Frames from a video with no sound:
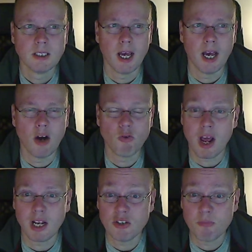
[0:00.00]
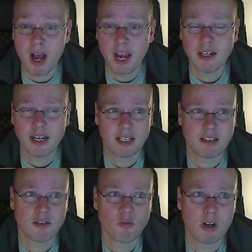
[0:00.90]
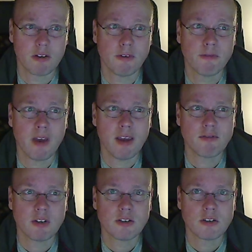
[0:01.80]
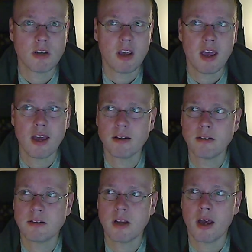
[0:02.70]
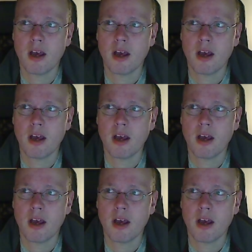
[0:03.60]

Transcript: O'Reilly's Mine, that is one of her favorites, and